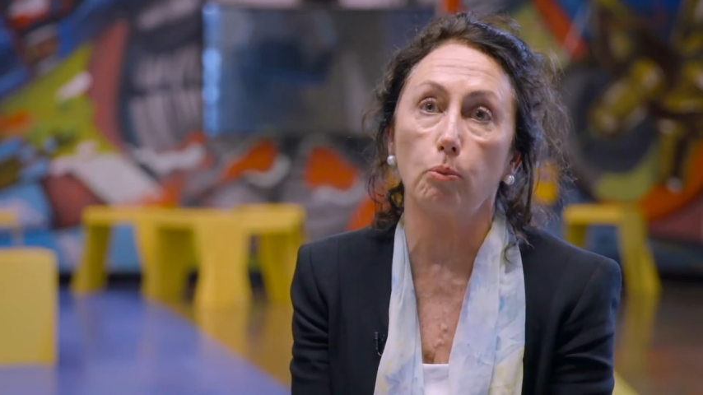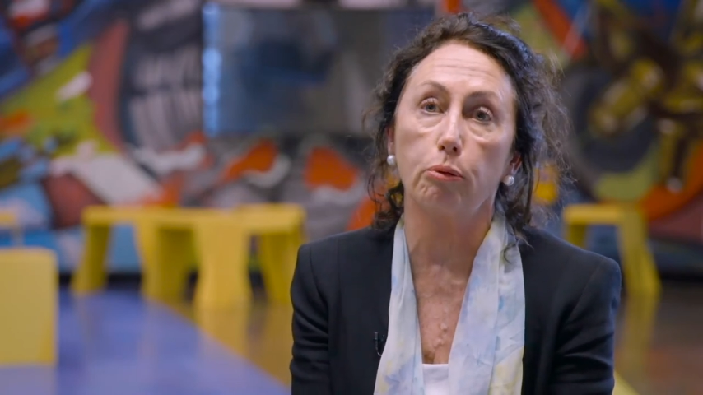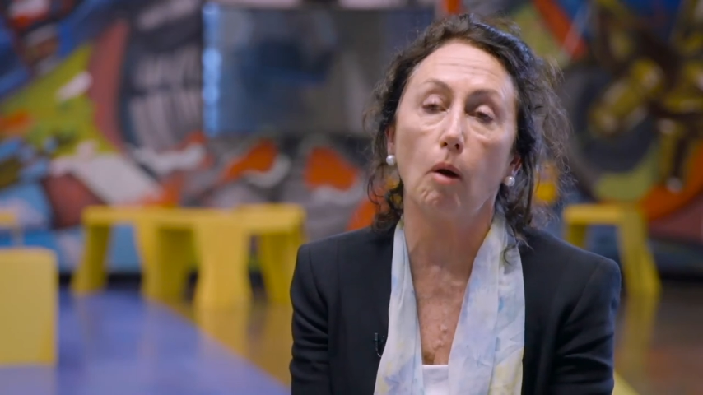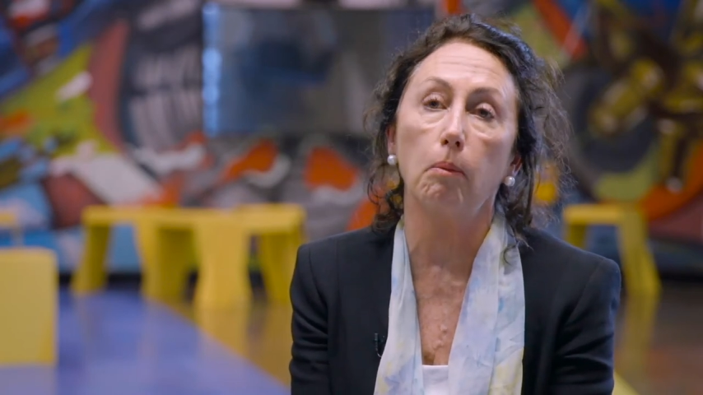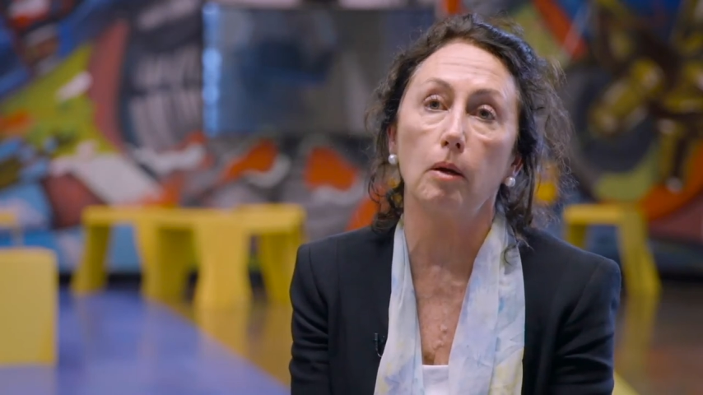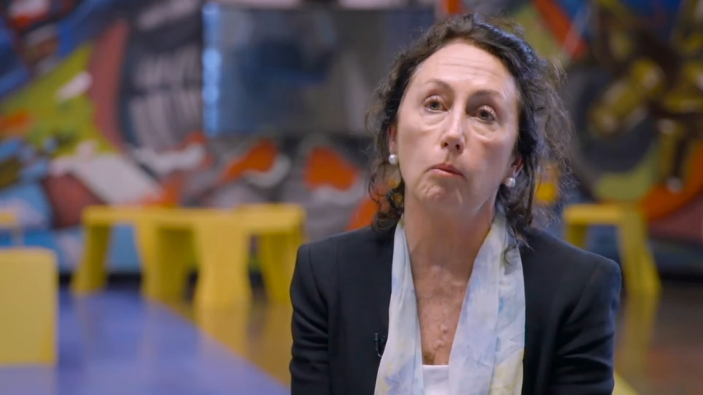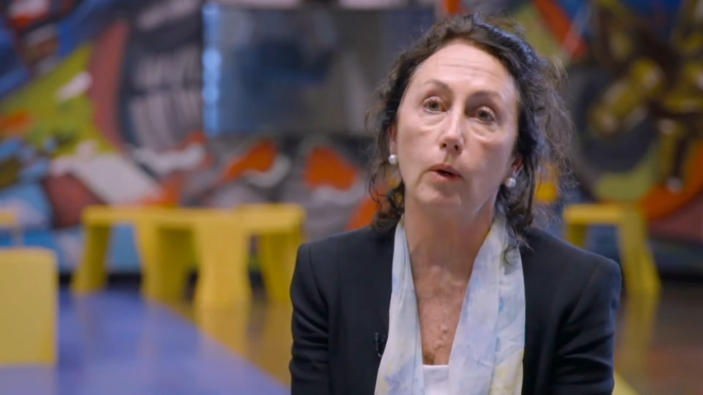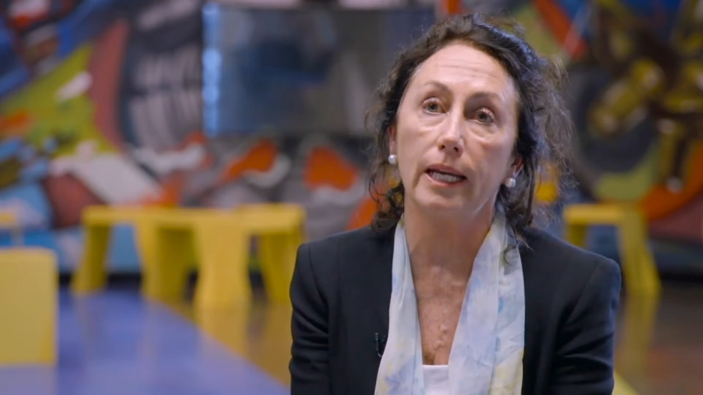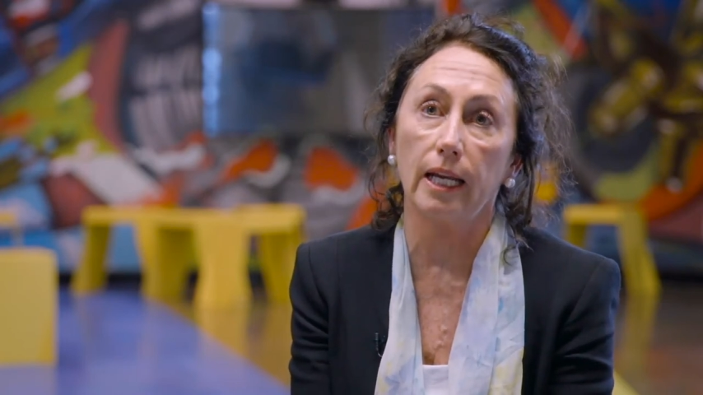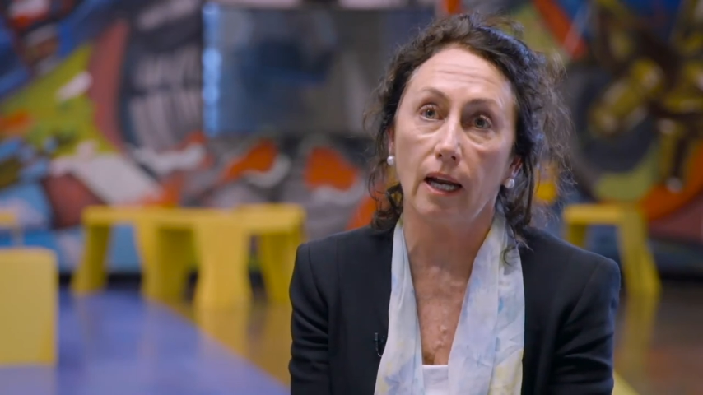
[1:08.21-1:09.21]
problem,
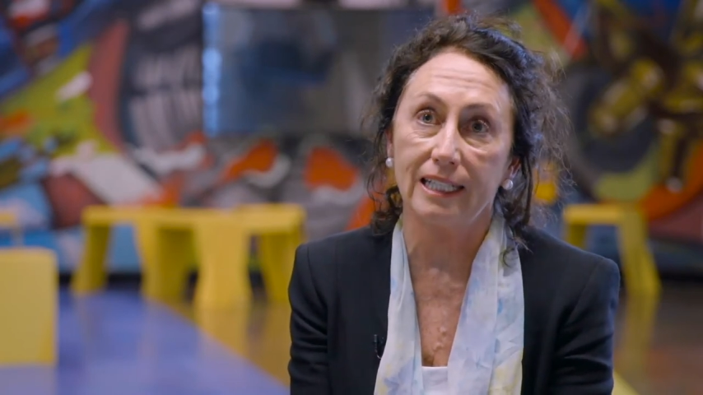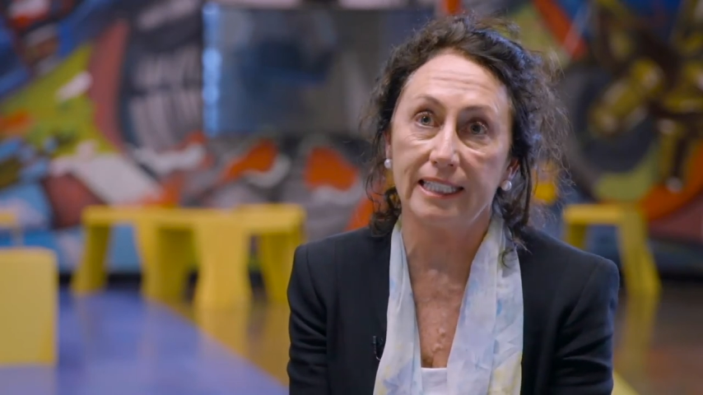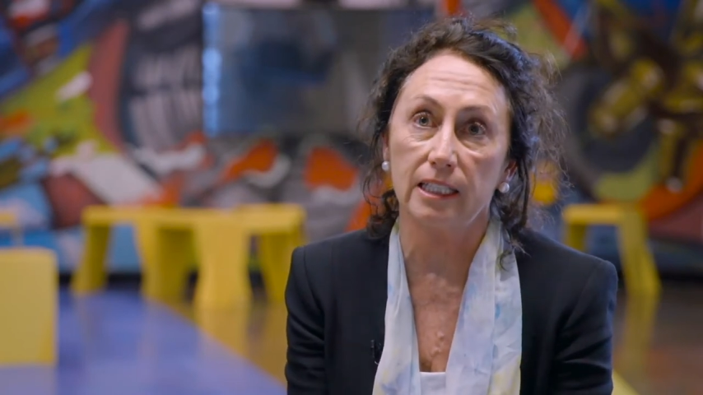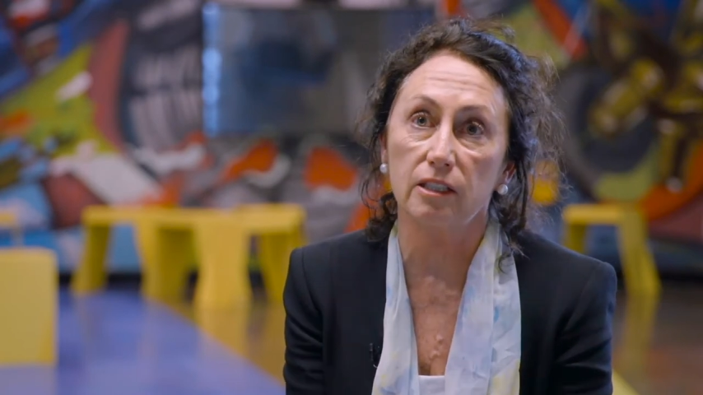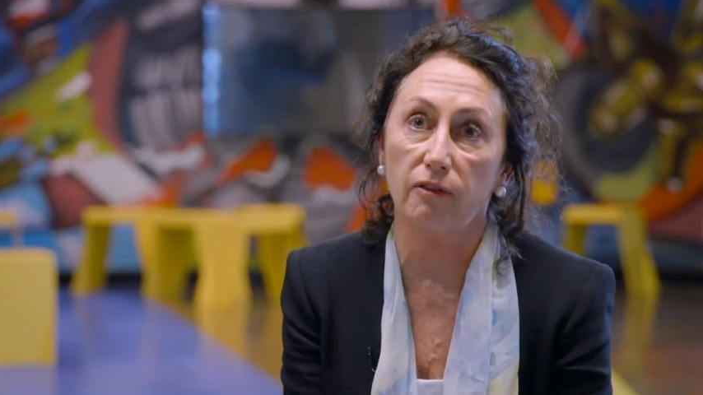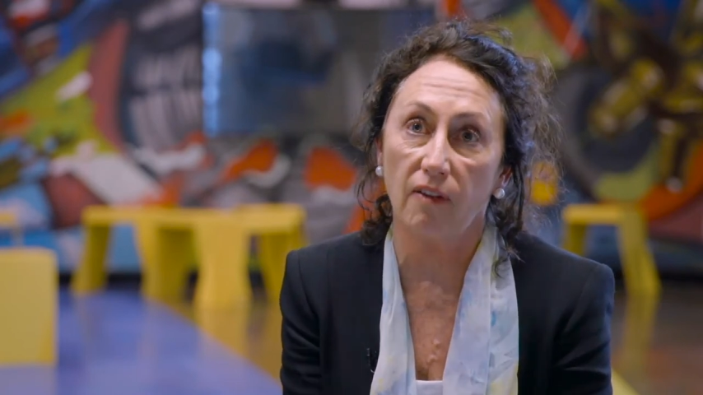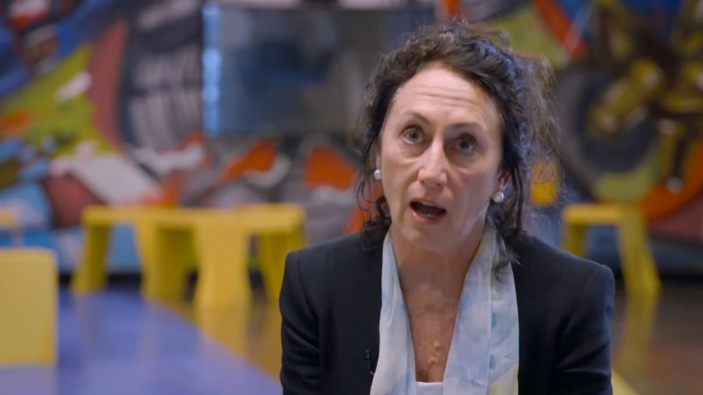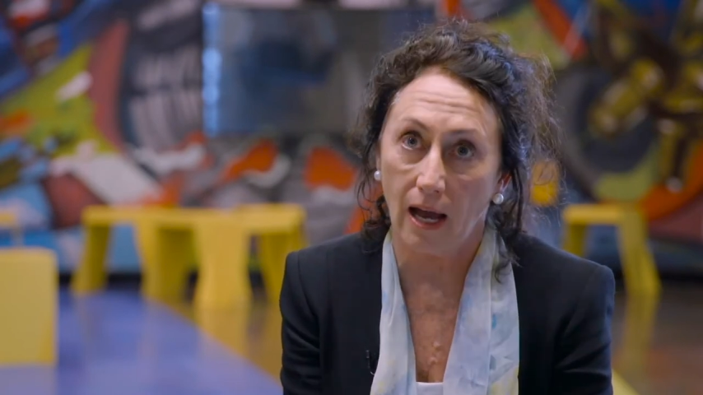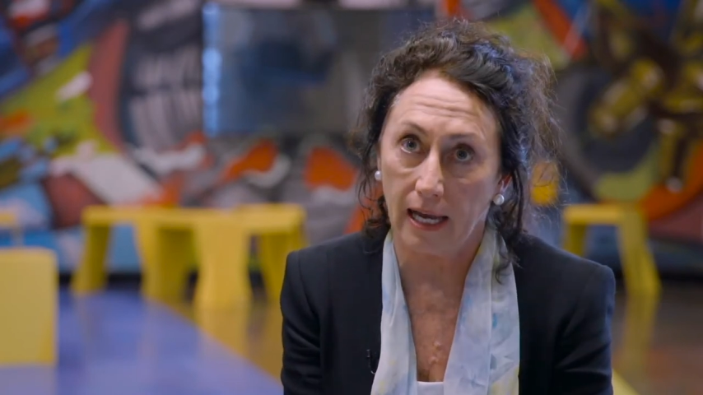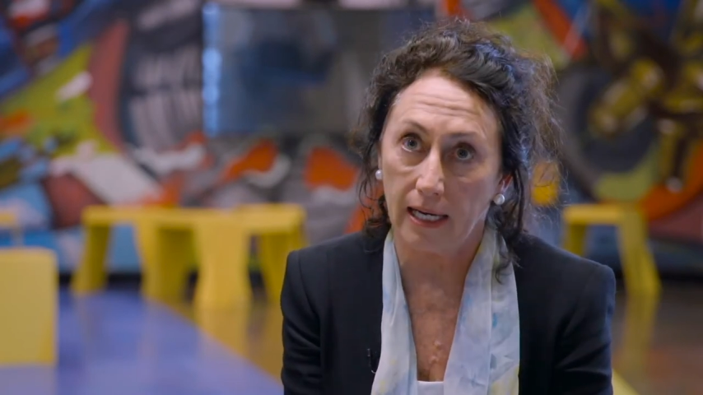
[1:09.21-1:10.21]
we can
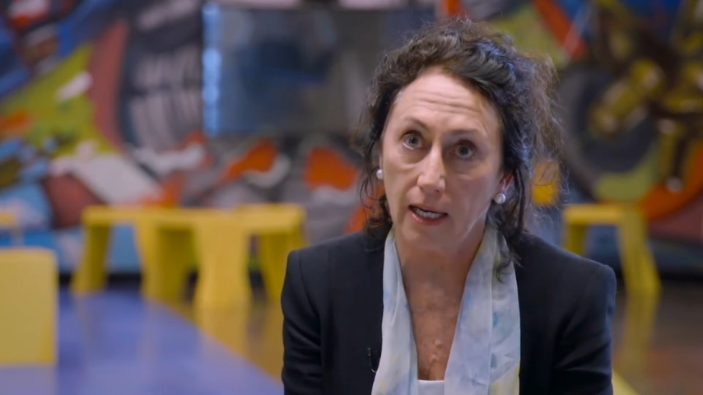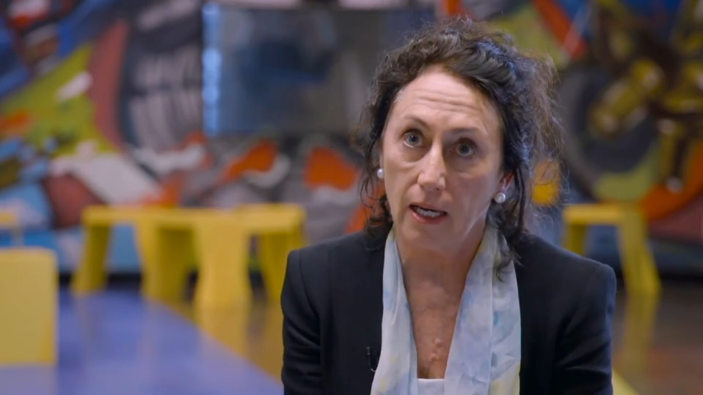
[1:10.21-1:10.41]
identify